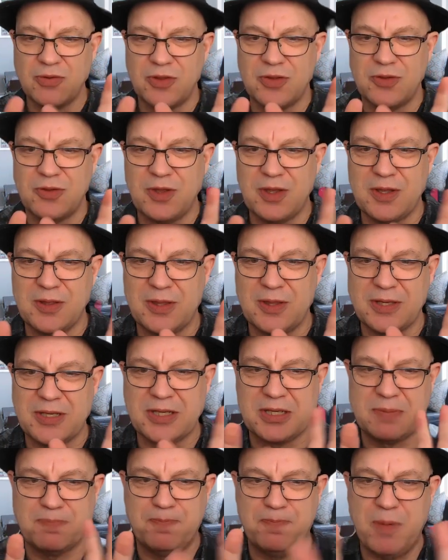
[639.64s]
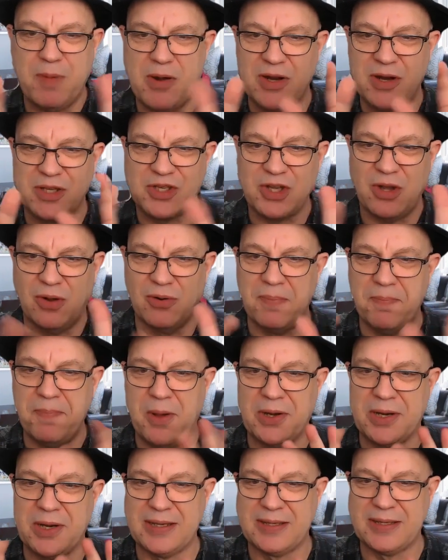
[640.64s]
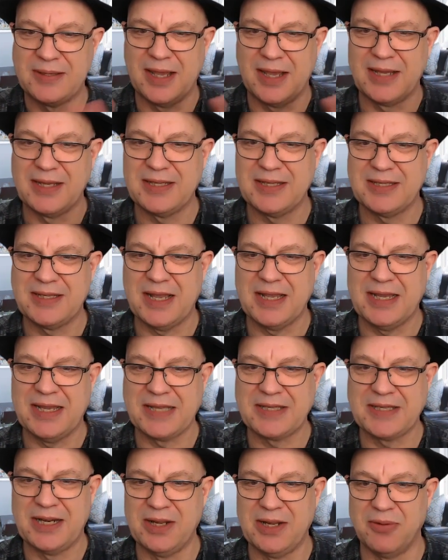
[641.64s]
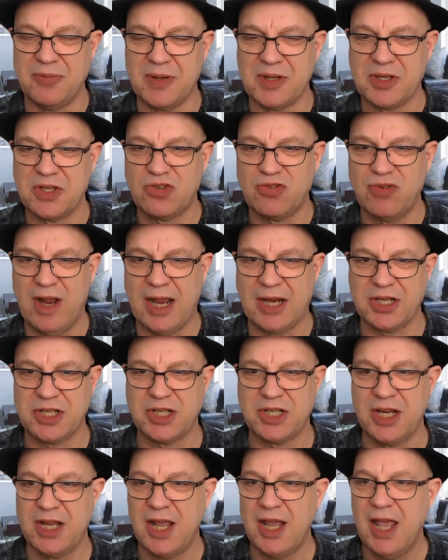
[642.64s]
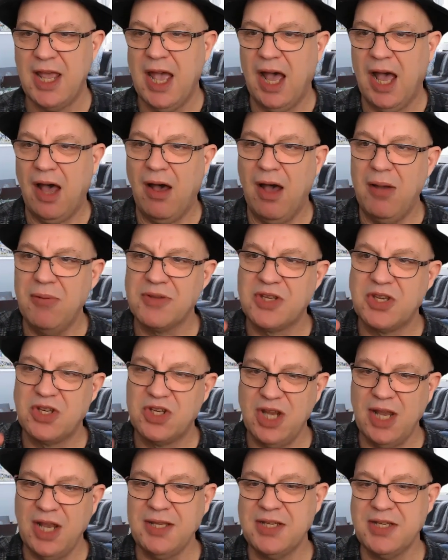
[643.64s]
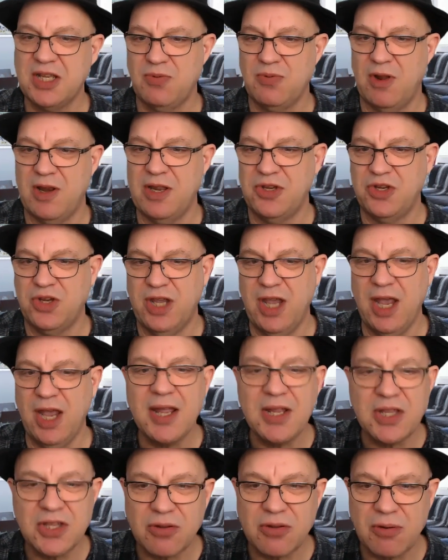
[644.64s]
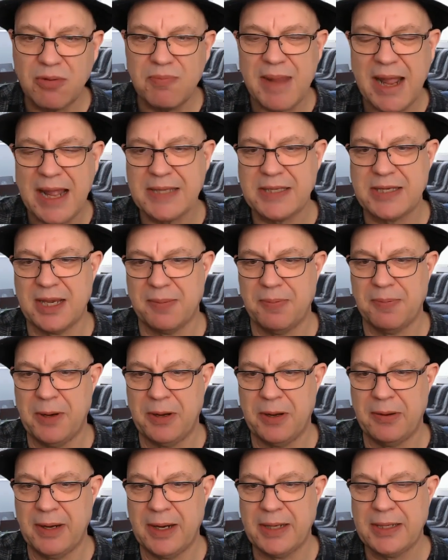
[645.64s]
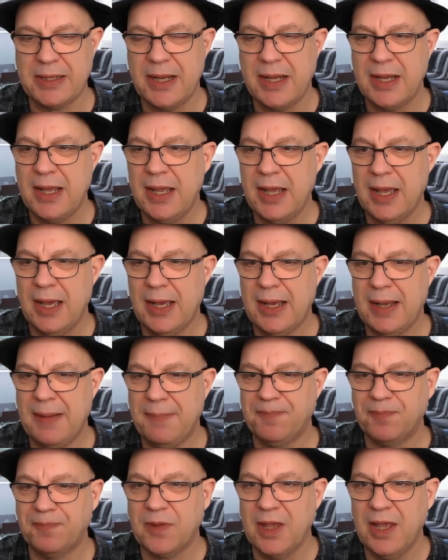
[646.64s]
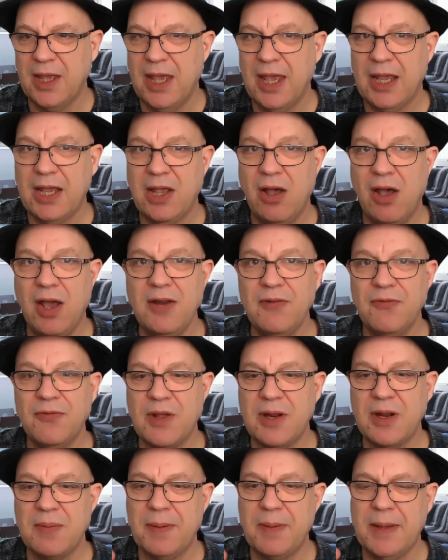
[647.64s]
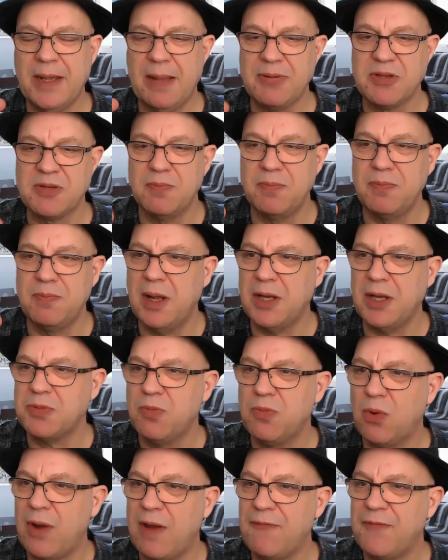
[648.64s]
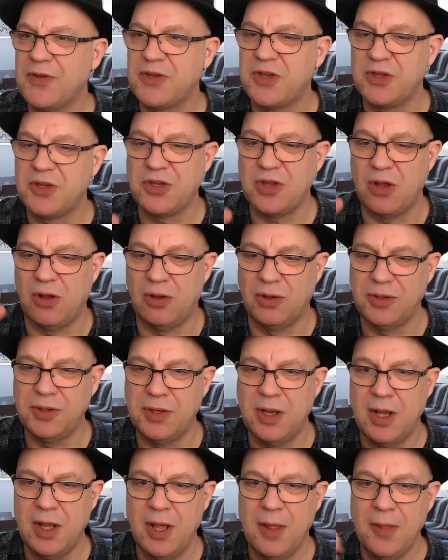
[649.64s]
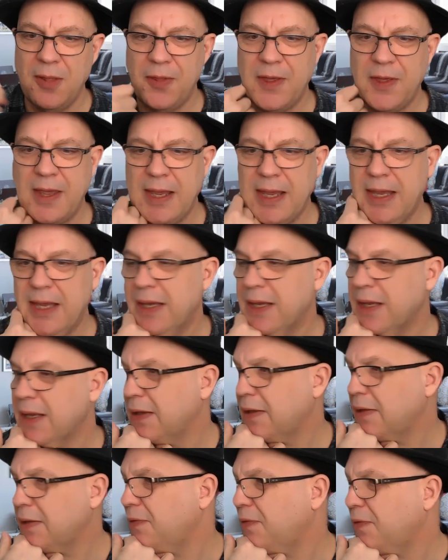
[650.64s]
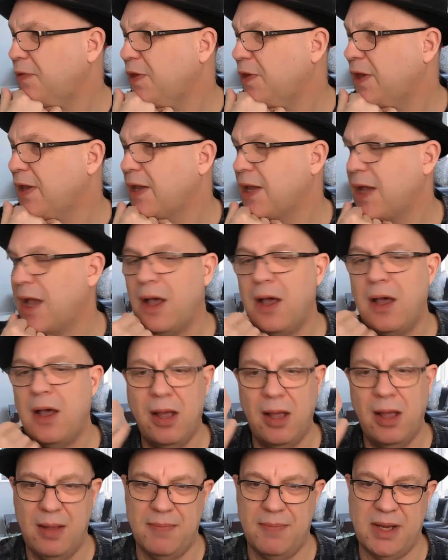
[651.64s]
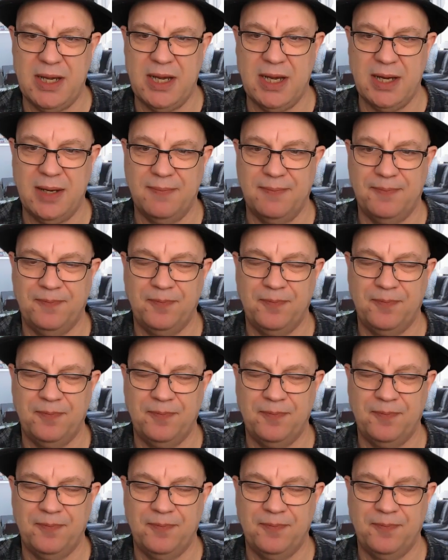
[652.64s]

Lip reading: the spirit, soul, and body thing gets a little bit stretched. I would suggest as well, as you get into the Romantic period, it kind of becomes much more emphasis on the harmony.